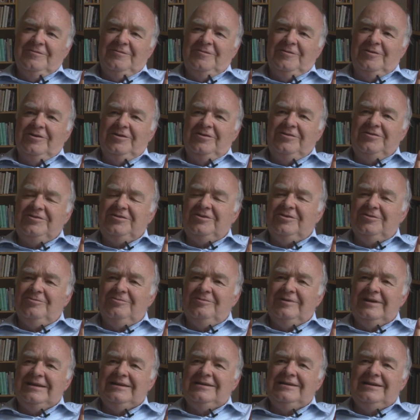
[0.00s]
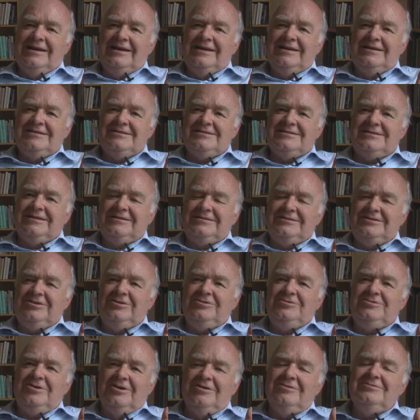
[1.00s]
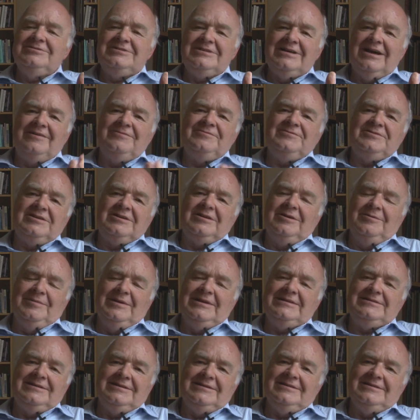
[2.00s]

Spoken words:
for us to realize that you don't have to commit